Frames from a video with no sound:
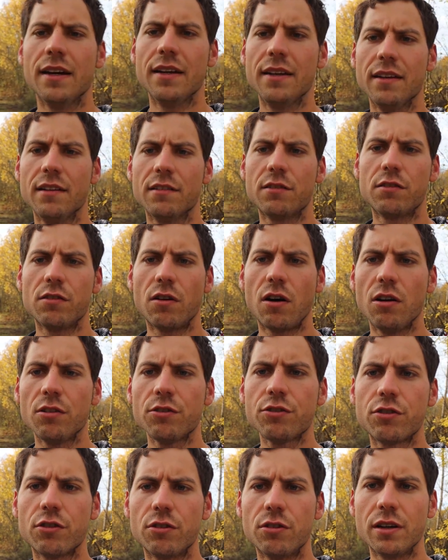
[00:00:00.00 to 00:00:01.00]
and this
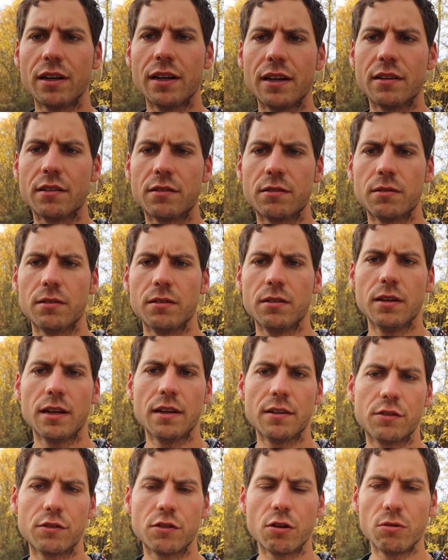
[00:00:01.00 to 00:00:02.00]
also has
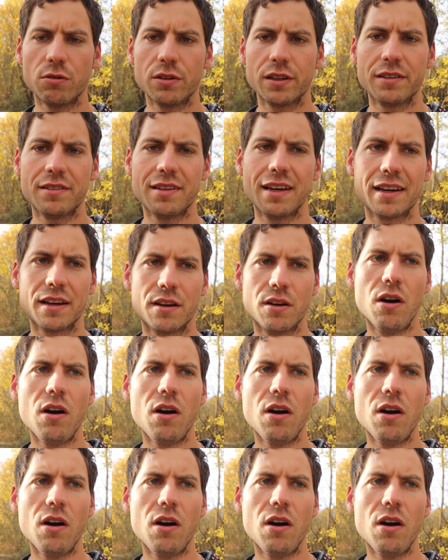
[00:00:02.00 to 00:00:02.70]
totally taken